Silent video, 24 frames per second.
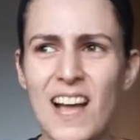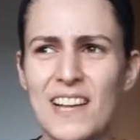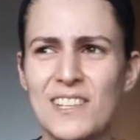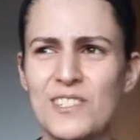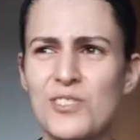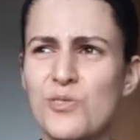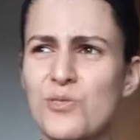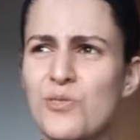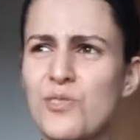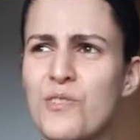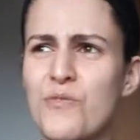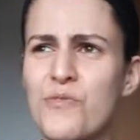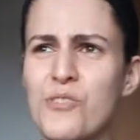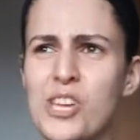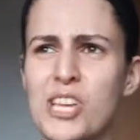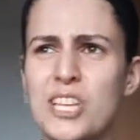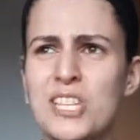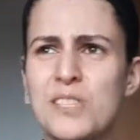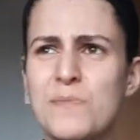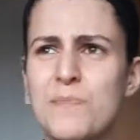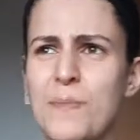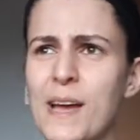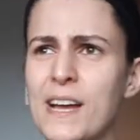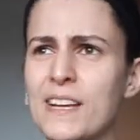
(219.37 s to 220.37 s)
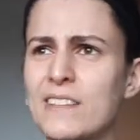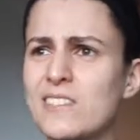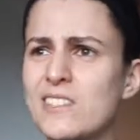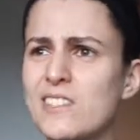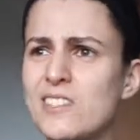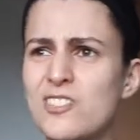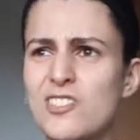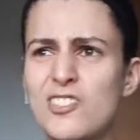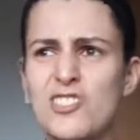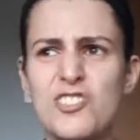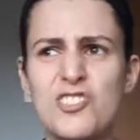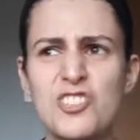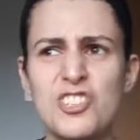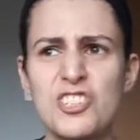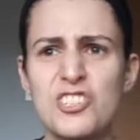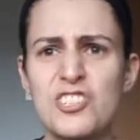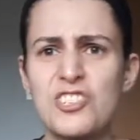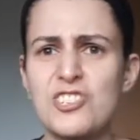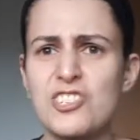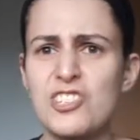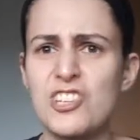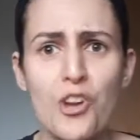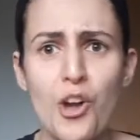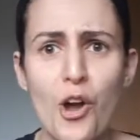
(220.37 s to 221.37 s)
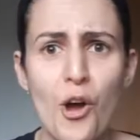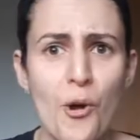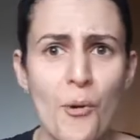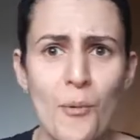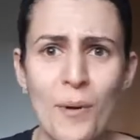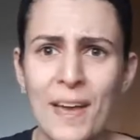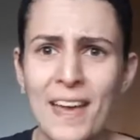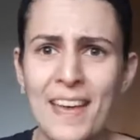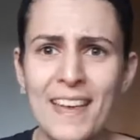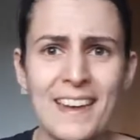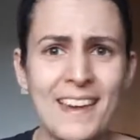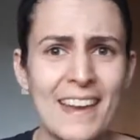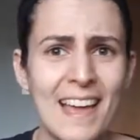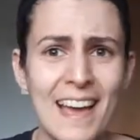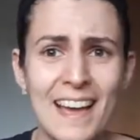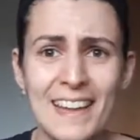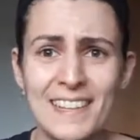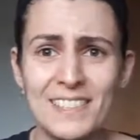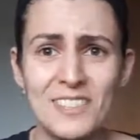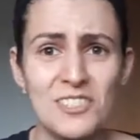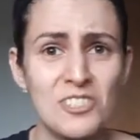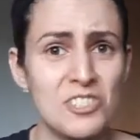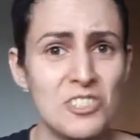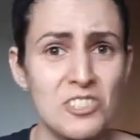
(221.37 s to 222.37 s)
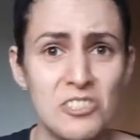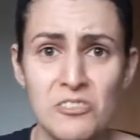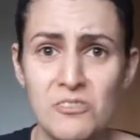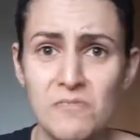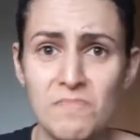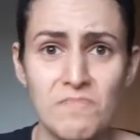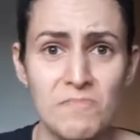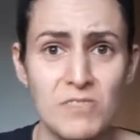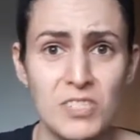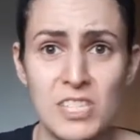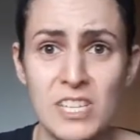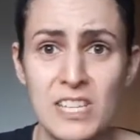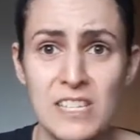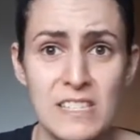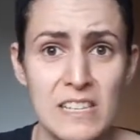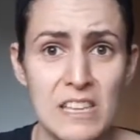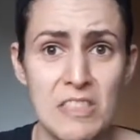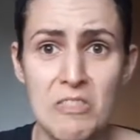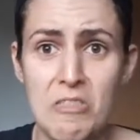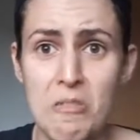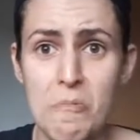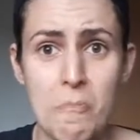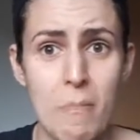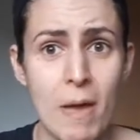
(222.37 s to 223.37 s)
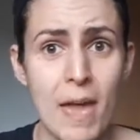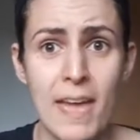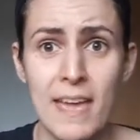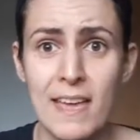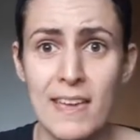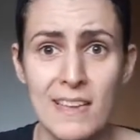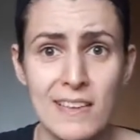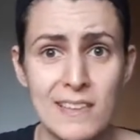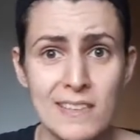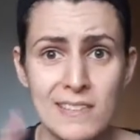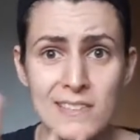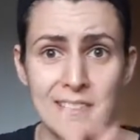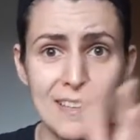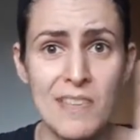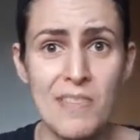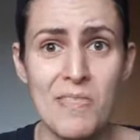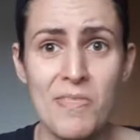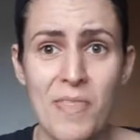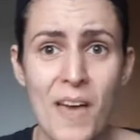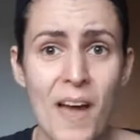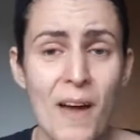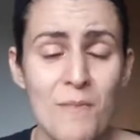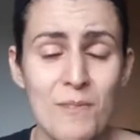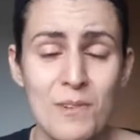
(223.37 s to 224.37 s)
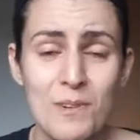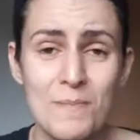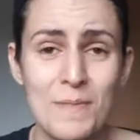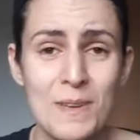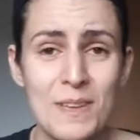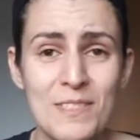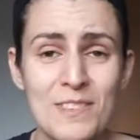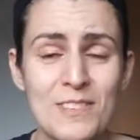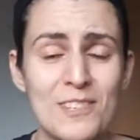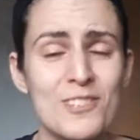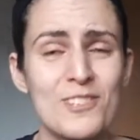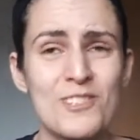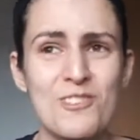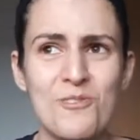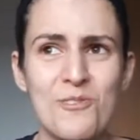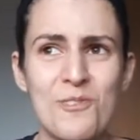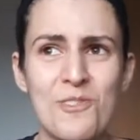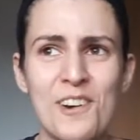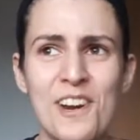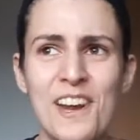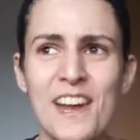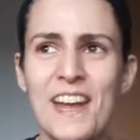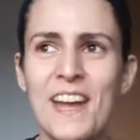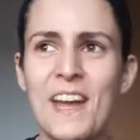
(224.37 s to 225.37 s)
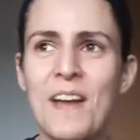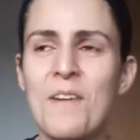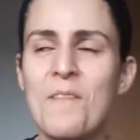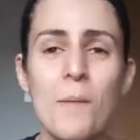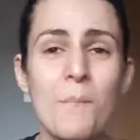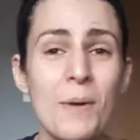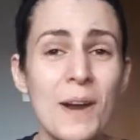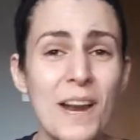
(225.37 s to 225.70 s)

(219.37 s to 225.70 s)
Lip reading: I sort of expected to just go in and she's in the maze and that would be the story.